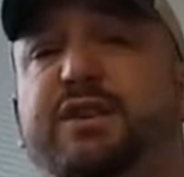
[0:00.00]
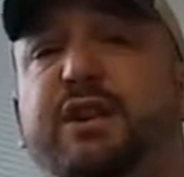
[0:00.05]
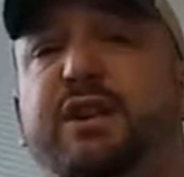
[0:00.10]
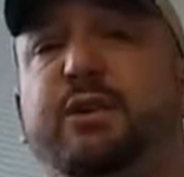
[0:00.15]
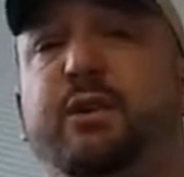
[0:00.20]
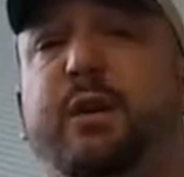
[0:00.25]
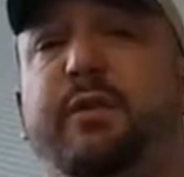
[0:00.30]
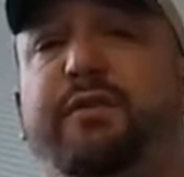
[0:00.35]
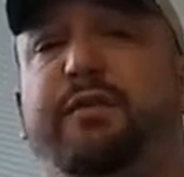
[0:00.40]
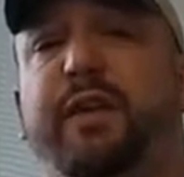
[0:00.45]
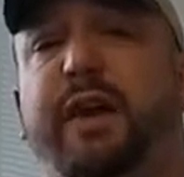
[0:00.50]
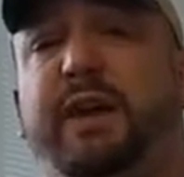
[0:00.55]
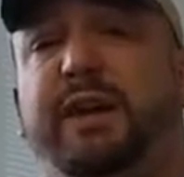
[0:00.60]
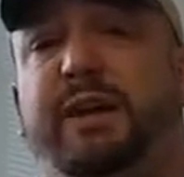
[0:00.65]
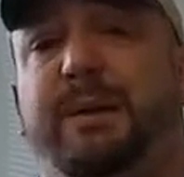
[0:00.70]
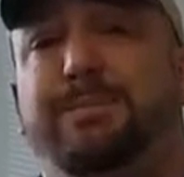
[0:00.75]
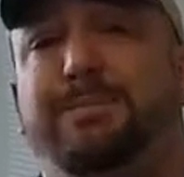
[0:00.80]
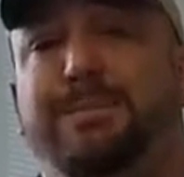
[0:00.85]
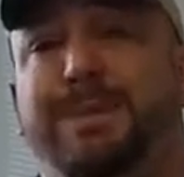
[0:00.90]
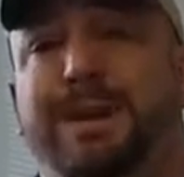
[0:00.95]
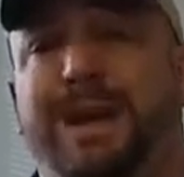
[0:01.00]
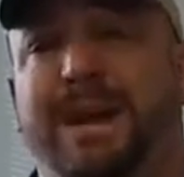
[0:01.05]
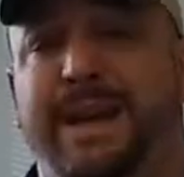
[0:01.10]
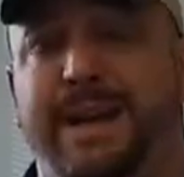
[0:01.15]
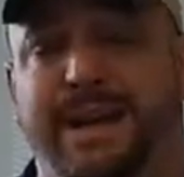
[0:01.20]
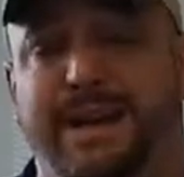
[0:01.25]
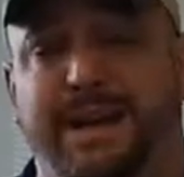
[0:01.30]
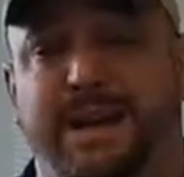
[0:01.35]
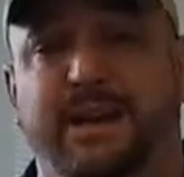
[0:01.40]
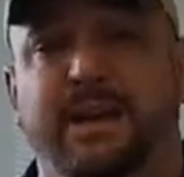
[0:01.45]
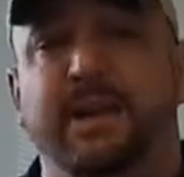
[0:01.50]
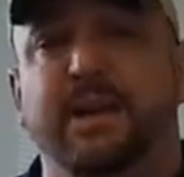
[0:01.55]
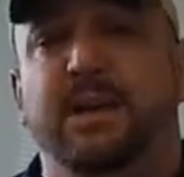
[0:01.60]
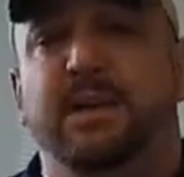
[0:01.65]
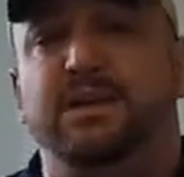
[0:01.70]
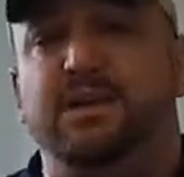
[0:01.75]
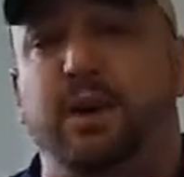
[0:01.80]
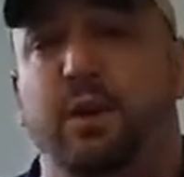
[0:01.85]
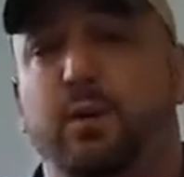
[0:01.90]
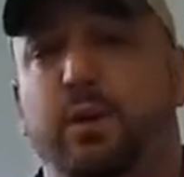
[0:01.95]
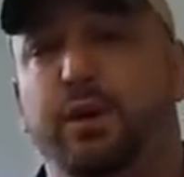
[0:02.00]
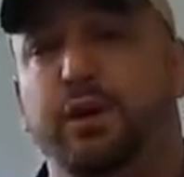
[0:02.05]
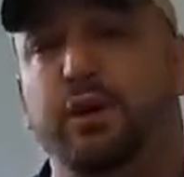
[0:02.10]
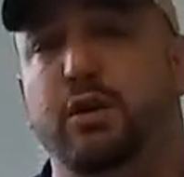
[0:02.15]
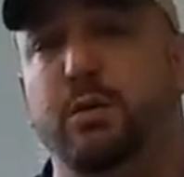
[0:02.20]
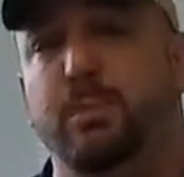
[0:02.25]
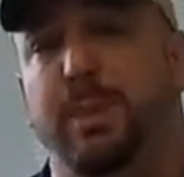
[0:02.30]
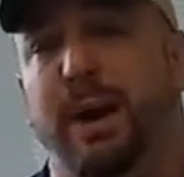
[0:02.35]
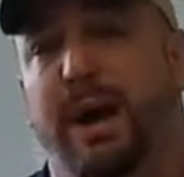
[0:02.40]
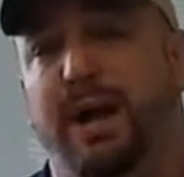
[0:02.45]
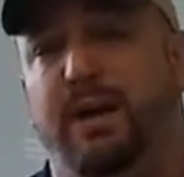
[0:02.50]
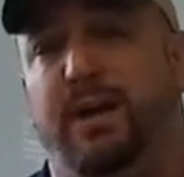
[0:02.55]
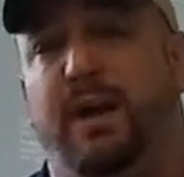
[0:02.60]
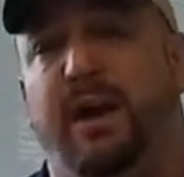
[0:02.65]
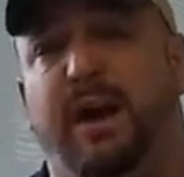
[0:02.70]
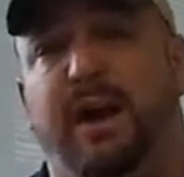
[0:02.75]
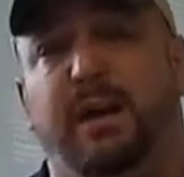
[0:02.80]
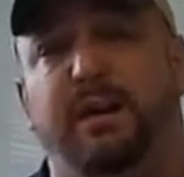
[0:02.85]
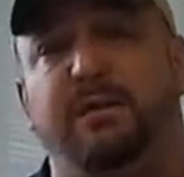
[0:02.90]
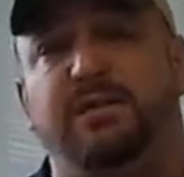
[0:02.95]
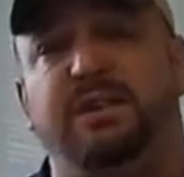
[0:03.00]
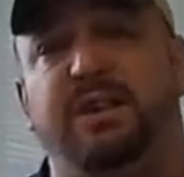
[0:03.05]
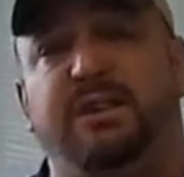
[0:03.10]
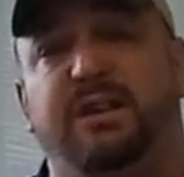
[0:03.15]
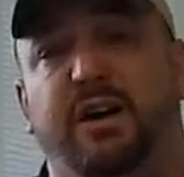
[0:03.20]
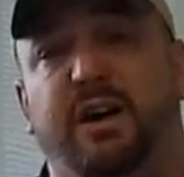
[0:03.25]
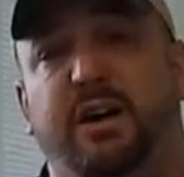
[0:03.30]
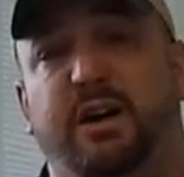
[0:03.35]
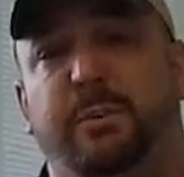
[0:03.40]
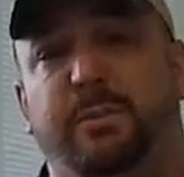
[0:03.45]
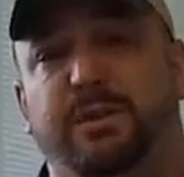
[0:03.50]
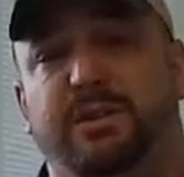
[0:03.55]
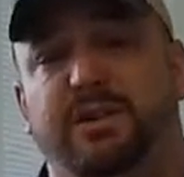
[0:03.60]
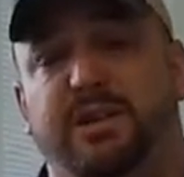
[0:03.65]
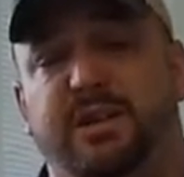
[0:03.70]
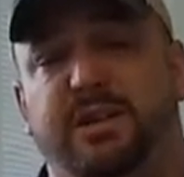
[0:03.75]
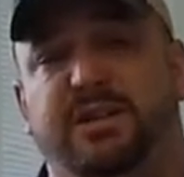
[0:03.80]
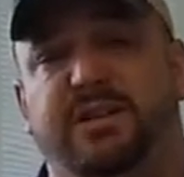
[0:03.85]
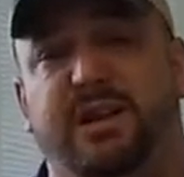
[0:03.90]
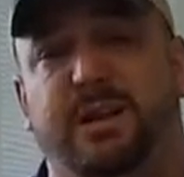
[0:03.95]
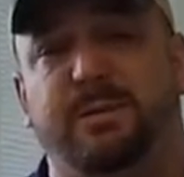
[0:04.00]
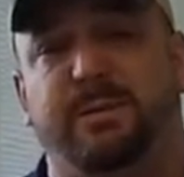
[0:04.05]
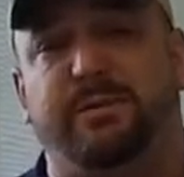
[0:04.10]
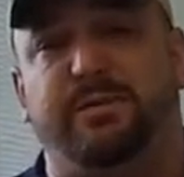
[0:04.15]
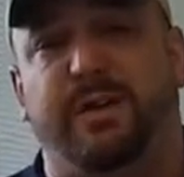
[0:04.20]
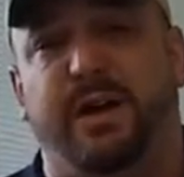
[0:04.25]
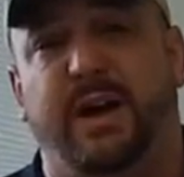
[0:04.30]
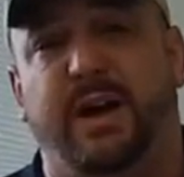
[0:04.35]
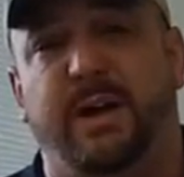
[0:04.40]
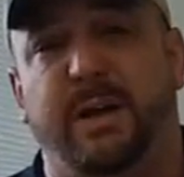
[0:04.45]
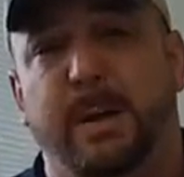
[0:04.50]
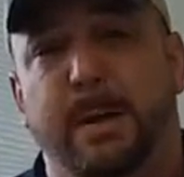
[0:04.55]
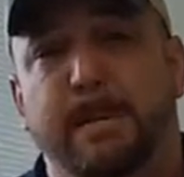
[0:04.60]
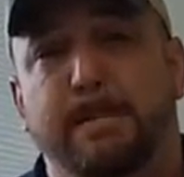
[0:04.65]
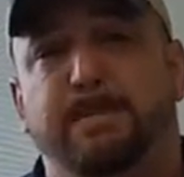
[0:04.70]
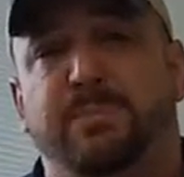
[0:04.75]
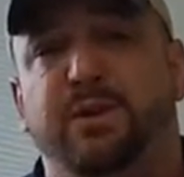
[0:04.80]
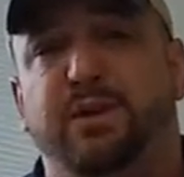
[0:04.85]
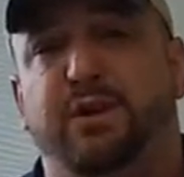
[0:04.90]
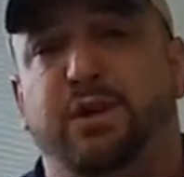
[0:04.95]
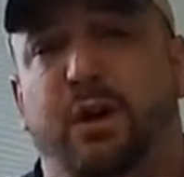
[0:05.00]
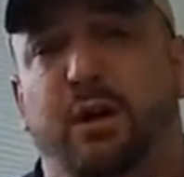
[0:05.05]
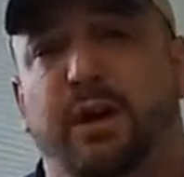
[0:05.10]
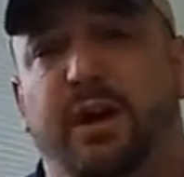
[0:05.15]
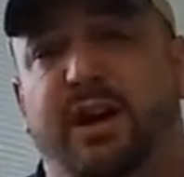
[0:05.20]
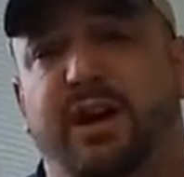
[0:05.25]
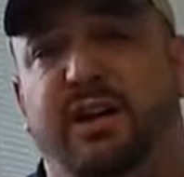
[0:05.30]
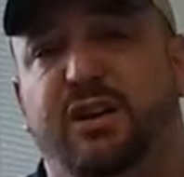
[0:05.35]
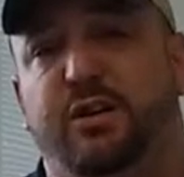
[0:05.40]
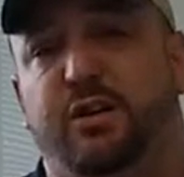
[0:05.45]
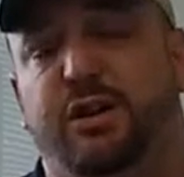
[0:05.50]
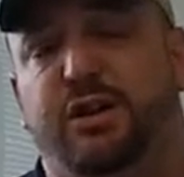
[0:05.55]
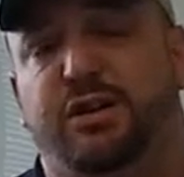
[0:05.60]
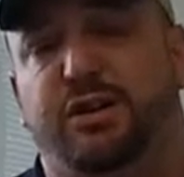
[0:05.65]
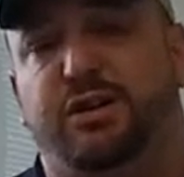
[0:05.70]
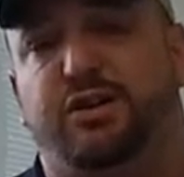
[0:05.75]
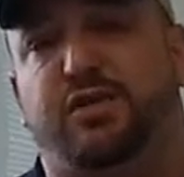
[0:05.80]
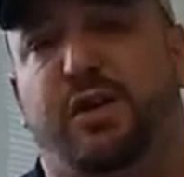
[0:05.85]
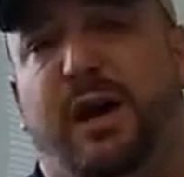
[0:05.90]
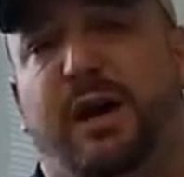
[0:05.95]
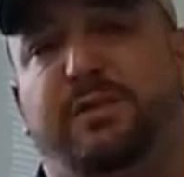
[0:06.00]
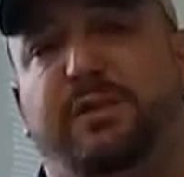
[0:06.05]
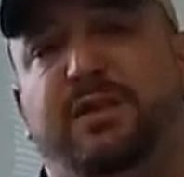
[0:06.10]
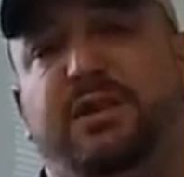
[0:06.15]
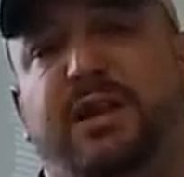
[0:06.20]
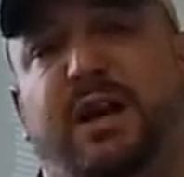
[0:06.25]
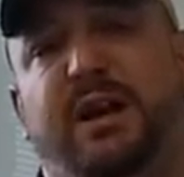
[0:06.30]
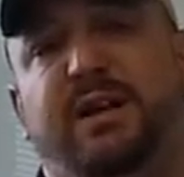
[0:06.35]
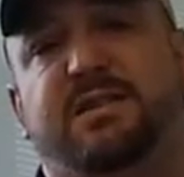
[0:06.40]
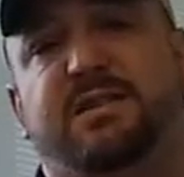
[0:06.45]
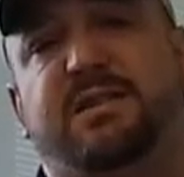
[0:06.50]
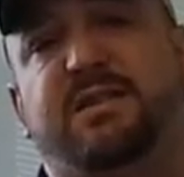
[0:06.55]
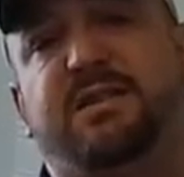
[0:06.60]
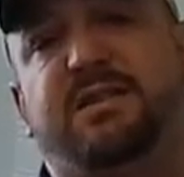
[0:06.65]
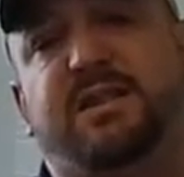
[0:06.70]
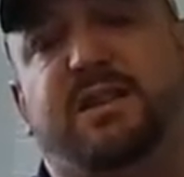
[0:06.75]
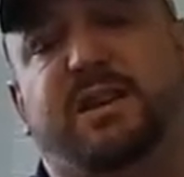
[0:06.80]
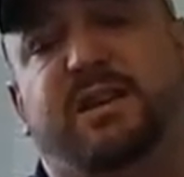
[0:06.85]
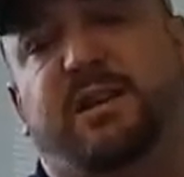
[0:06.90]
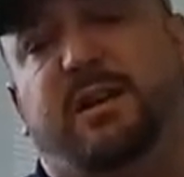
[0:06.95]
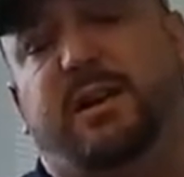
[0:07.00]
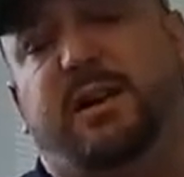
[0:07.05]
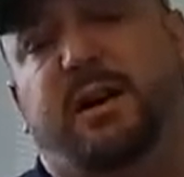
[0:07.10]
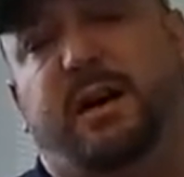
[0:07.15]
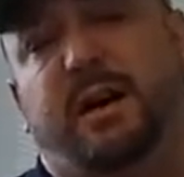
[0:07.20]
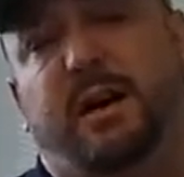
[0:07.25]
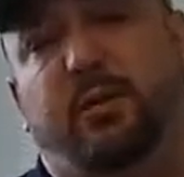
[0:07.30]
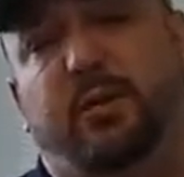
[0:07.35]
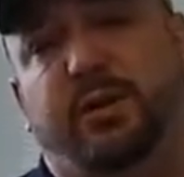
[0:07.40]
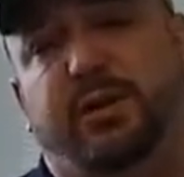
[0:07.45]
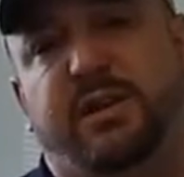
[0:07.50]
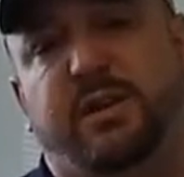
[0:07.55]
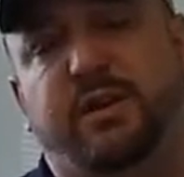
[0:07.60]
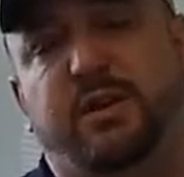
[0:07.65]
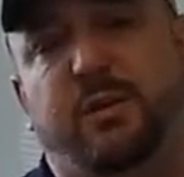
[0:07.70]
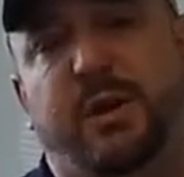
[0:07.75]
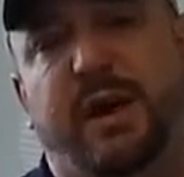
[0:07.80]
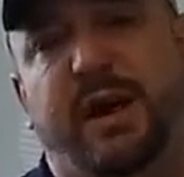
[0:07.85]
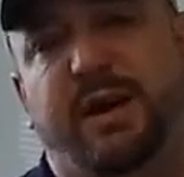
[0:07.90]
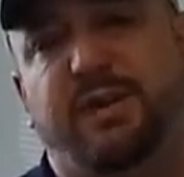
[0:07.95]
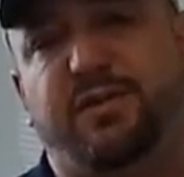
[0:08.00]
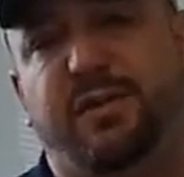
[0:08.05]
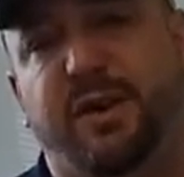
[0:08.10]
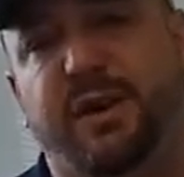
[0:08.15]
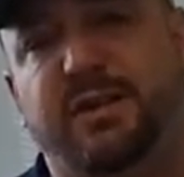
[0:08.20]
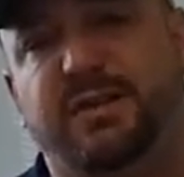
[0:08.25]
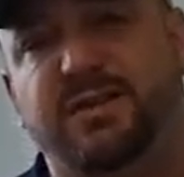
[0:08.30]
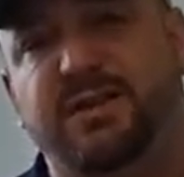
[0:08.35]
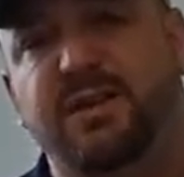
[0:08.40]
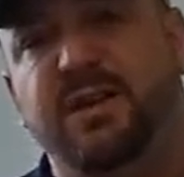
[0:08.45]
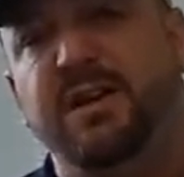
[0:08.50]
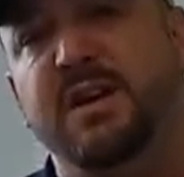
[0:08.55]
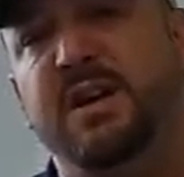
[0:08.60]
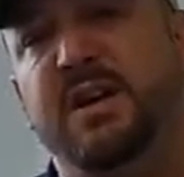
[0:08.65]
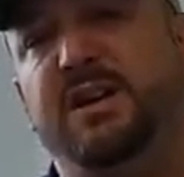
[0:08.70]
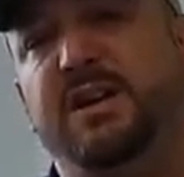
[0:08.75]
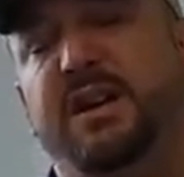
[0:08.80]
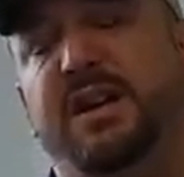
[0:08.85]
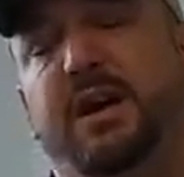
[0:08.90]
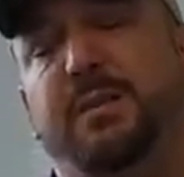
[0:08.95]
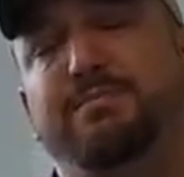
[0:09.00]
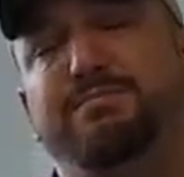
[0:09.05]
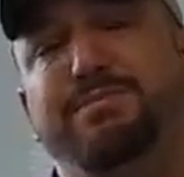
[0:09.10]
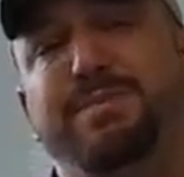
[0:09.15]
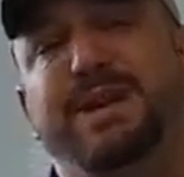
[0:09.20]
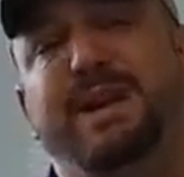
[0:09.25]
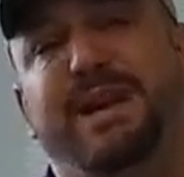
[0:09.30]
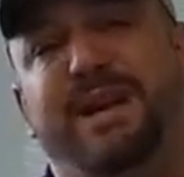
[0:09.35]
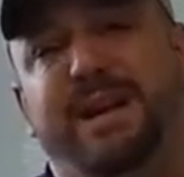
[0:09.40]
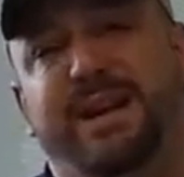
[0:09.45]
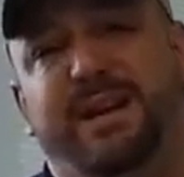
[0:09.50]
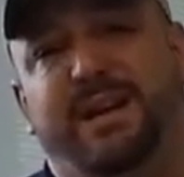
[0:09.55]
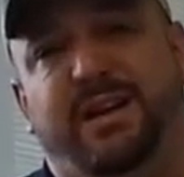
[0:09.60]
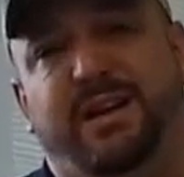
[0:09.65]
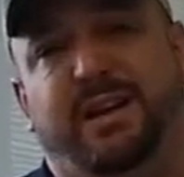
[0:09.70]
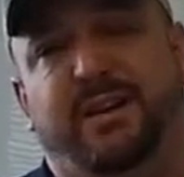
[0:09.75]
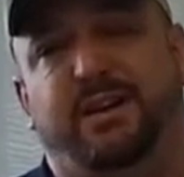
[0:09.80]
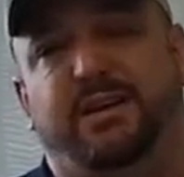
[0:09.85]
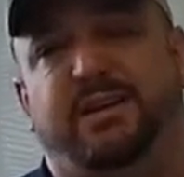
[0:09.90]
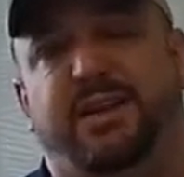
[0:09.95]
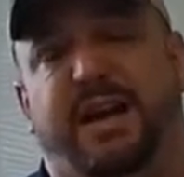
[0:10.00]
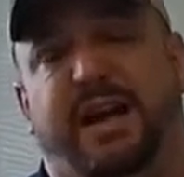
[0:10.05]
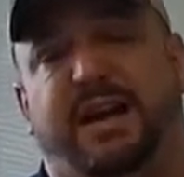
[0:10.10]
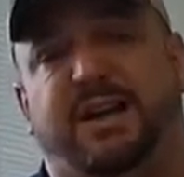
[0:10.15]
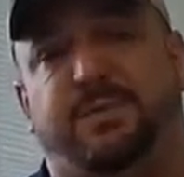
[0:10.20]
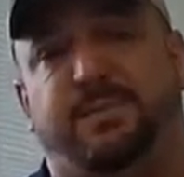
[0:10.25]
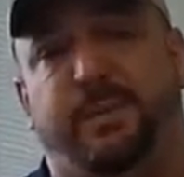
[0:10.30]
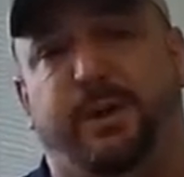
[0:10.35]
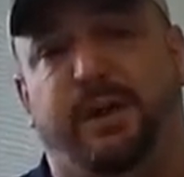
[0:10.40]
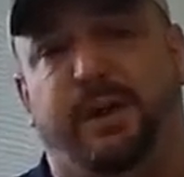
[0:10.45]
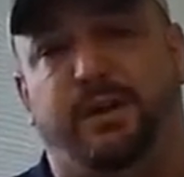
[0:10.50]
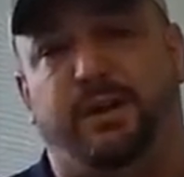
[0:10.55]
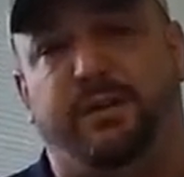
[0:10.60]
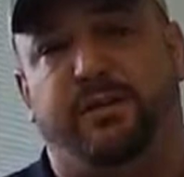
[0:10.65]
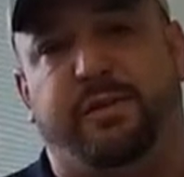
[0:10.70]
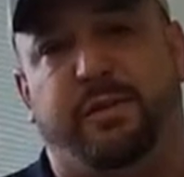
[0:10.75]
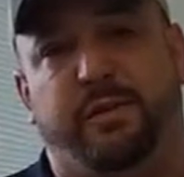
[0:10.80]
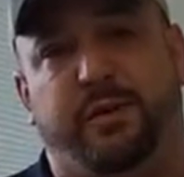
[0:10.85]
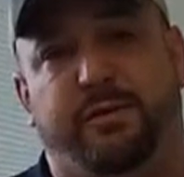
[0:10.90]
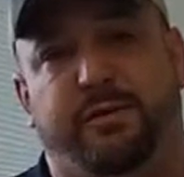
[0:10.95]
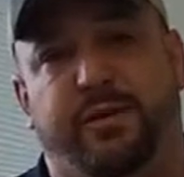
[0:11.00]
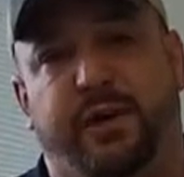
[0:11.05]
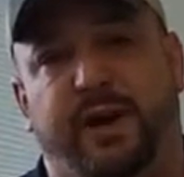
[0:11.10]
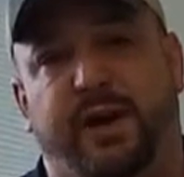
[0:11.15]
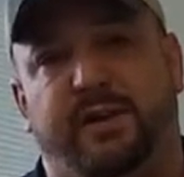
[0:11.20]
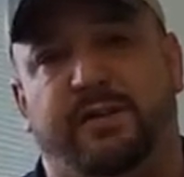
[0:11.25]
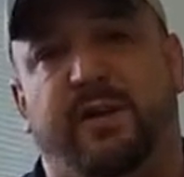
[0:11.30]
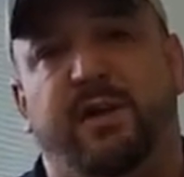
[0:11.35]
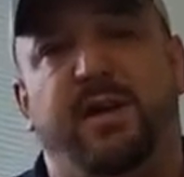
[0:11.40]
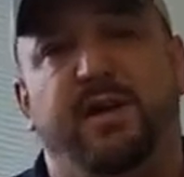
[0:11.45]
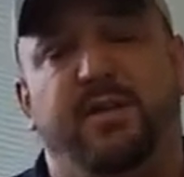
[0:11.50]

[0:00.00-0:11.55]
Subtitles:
into effect immediately. So when you buy your house as a 100% disabled vet, you go ahead and go get your driver's license with the new address, and then immediately your tax break goes into effect.